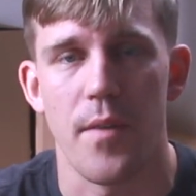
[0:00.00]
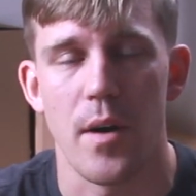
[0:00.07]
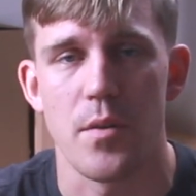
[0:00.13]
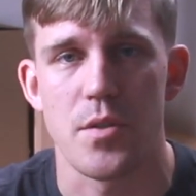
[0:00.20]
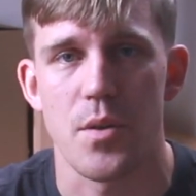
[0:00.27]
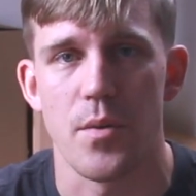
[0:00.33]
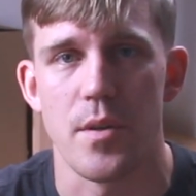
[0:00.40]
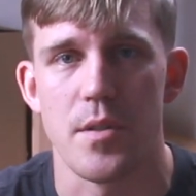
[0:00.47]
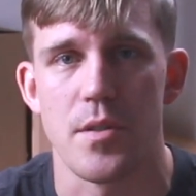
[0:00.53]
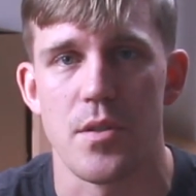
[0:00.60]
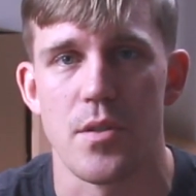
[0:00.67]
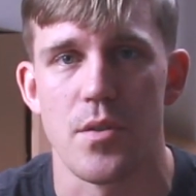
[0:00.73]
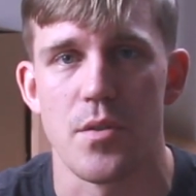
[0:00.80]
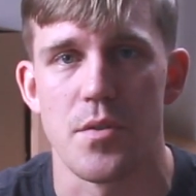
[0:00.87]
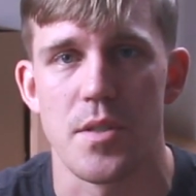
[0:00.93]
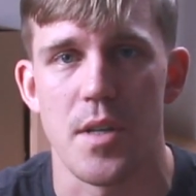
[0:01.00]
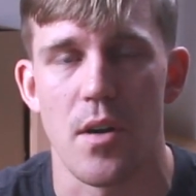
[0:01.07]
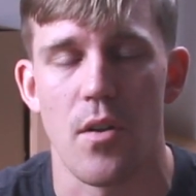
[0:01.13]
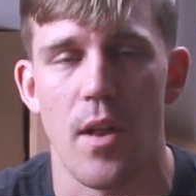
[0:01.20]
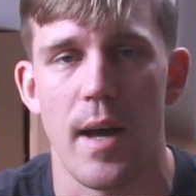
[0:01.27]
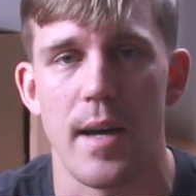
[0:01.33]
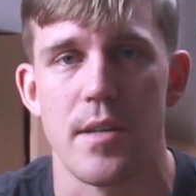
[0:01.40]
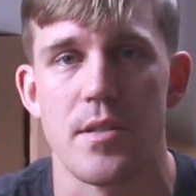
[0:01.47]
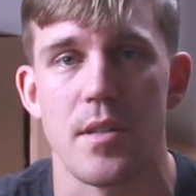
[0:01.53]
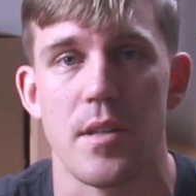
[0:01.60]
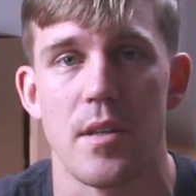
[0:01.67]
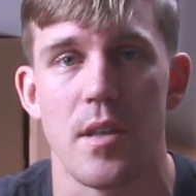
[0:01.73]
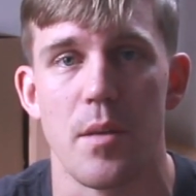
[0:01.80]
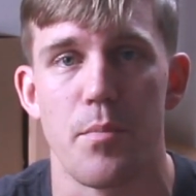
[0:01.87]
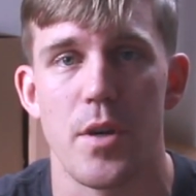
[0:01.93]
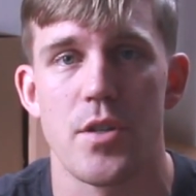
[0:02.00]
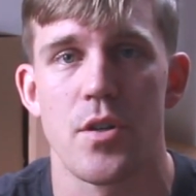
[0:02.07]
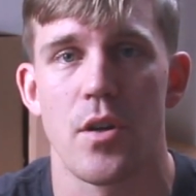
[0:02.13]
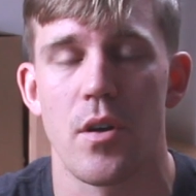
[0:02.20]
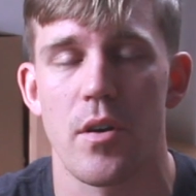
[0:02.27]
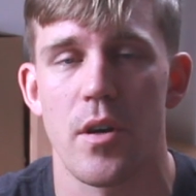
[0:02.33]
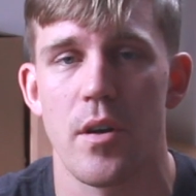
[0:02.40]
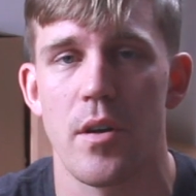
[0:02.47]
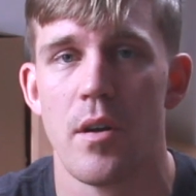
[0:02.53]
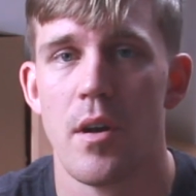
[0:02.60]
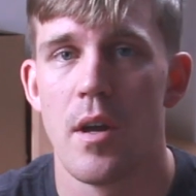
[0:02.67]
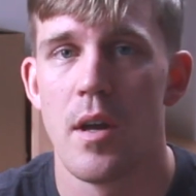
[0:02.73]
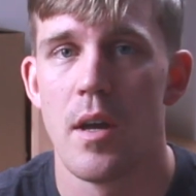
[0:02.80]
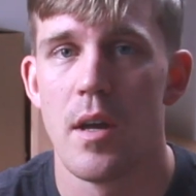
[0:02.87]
I was going to sterilize in the pressure cooker,